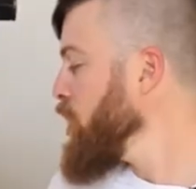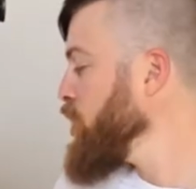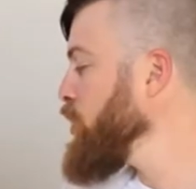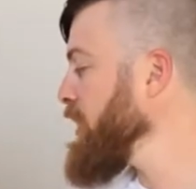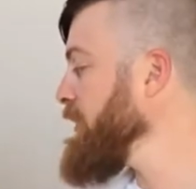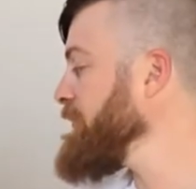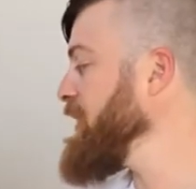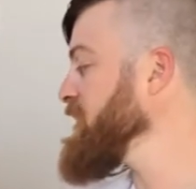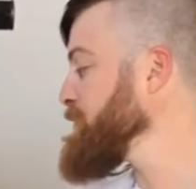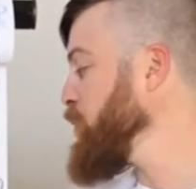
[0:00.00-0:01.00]
you can have
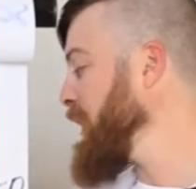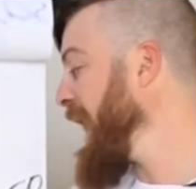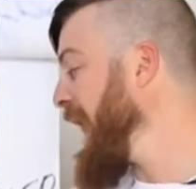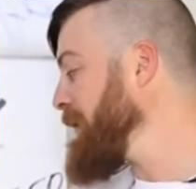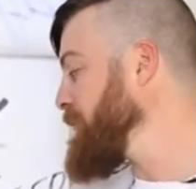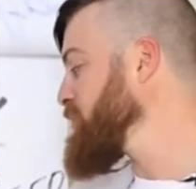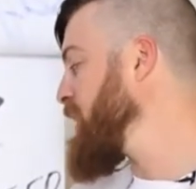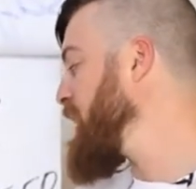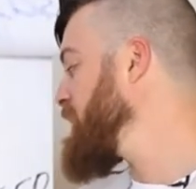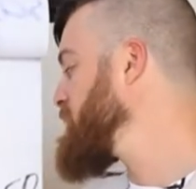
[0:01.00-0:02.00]
Facebook
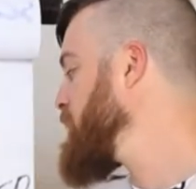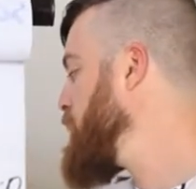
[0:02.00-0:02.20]
advertise